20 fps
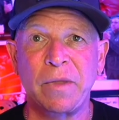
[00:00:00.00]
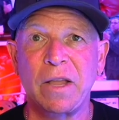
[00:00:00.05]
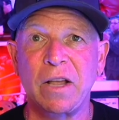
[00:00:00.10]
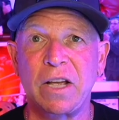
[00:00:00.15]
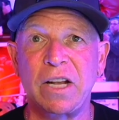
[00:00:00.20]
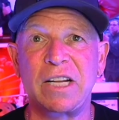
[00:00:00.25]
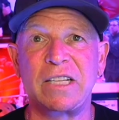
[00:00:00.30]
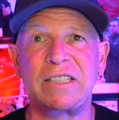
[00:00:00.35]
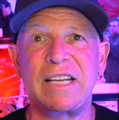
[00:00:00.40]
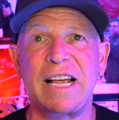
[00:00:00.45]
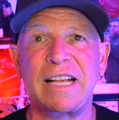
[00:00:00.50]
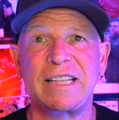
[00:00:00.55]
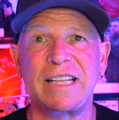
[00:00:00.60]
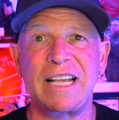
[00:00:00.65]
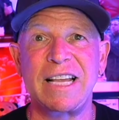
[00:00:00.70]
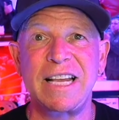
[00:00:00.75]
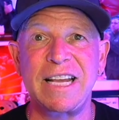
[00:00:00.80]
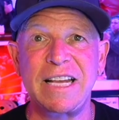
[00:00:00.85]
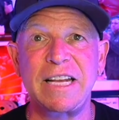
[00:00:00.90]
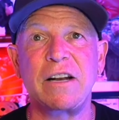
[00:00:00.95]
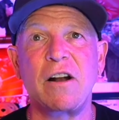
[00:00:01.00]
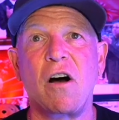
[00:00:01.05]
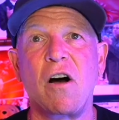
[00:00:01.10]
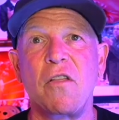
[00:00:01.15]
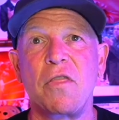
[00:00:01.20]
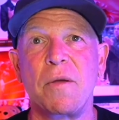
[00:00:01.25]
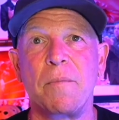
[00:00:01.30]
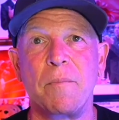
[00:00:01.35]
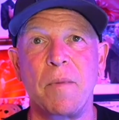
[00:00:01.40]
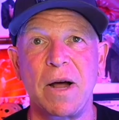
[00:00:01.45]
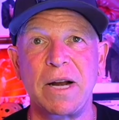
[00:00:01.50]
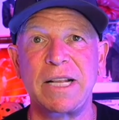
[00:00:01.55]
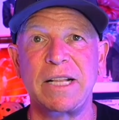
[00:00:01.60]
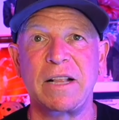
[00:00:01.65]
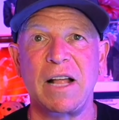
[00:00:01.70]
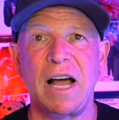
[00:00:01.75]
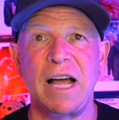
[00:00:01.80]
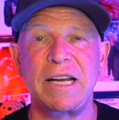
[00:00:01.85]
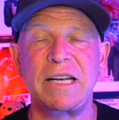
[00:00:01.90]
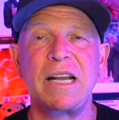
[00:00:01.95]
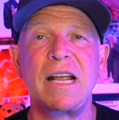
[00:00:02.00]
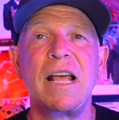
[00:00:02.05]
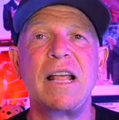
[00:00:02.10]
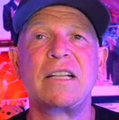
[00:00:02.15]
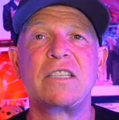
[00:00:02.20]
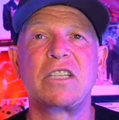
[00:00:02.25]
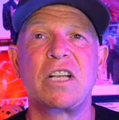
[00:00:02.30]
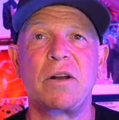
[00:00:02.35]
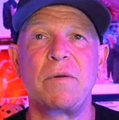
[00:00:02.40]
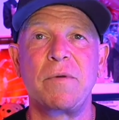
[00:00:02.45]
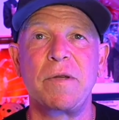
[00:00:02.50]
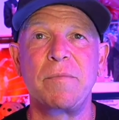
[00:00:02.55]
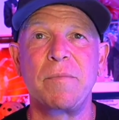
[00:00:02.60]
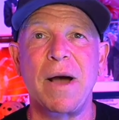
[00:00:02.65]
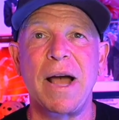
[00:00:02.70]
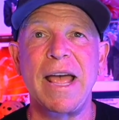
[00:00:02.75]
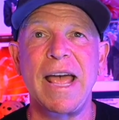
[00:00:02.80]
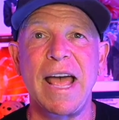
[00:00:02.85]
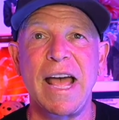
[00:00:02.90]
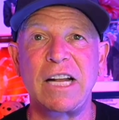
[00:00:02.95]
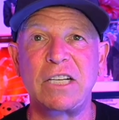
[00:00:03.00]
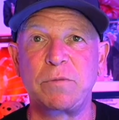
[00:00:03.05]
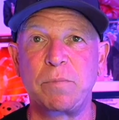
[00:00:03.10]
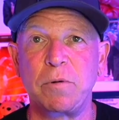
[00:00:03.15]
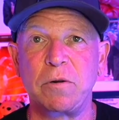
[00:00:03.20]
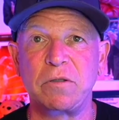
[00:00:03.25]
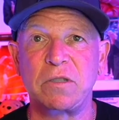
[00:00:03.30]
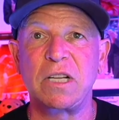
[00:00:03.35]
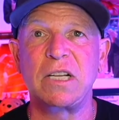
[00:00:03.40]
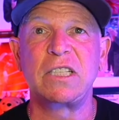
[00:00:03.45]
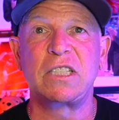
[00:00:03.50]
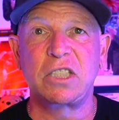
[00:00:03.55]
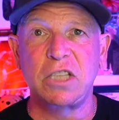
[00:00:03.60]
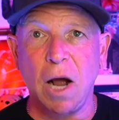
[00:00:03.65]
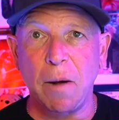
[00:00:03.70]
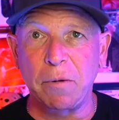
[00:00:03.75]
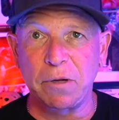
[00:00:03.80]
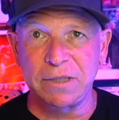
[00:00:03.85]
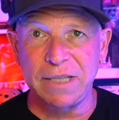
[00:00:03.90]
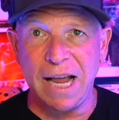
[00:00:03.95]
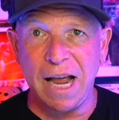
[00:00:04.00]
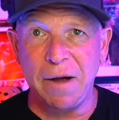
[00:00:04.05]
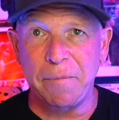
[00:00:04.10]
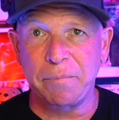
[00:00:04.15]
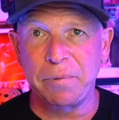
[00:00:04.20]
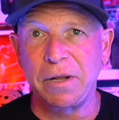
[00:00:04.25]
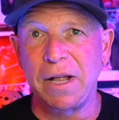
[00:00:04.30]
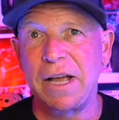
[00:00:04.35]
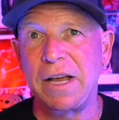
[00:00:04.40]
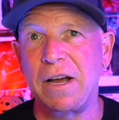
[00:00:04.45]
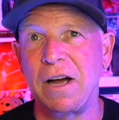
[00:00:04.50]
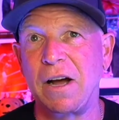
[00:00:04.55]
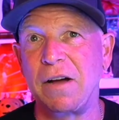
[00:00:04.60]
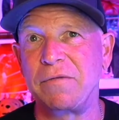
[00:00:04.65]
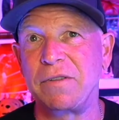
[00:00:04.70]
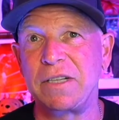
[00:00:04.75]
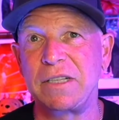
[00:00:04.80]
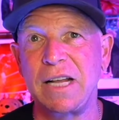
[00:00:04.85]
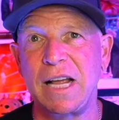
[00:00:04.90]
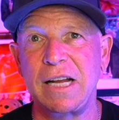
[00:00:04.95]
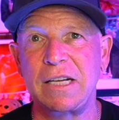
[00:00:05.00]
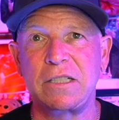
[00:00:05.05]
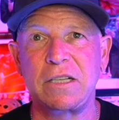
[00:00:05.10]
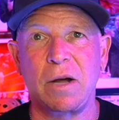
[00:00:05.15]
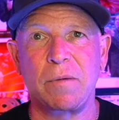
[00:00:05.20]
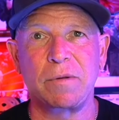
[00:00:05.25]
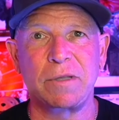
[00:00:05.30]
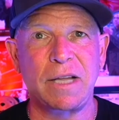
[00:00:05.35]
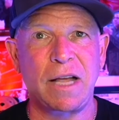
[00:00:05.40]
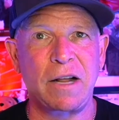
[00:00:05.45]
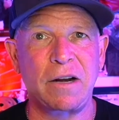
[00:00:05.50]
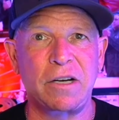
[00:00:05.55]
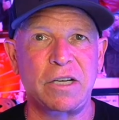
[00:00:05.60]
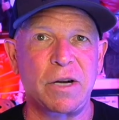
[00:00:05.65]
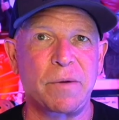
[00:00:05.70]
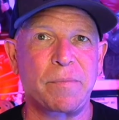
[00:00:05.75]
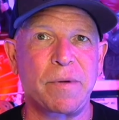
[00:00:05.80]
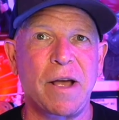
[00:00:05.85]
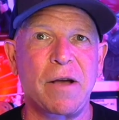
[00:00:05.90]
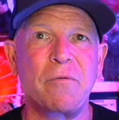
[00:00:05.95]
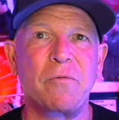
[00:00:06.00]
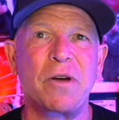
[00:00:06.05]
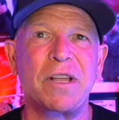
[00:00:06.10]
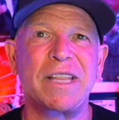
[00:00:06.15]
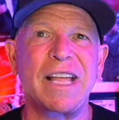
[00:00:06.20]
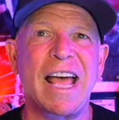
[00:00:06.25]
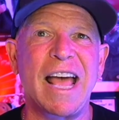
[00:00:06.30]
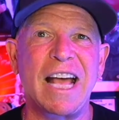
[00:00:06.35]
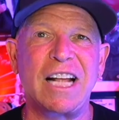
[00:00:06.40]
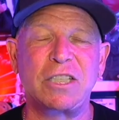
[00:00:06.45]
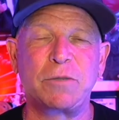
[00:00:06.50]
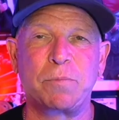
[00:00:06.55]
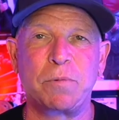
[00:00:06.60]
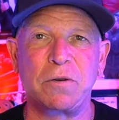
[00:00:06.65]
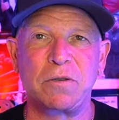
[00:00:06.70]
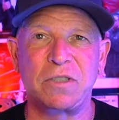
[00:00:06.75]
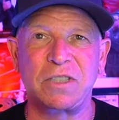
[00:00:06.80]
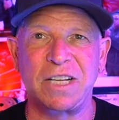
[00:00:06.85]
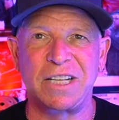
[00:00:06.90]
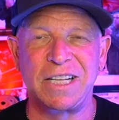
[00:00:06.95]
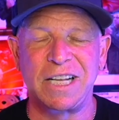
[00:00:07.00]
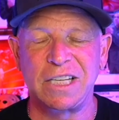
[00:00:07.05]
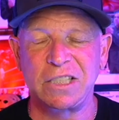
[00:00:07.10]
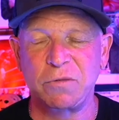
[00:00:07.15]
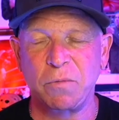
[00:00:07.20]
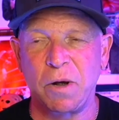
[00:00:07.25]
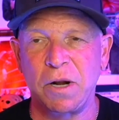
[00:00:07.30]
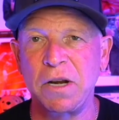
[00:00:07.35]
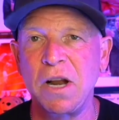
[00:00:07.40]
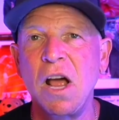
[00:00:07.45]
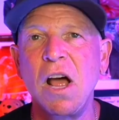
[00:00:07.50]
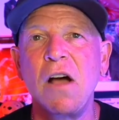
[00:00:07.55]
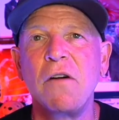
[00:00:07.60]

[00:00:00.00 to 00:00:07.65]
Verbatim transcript: Going to take the Heat on the money line. It's going to be my edge boost, double down play of the day. Double down on your bet with edge boost in this one.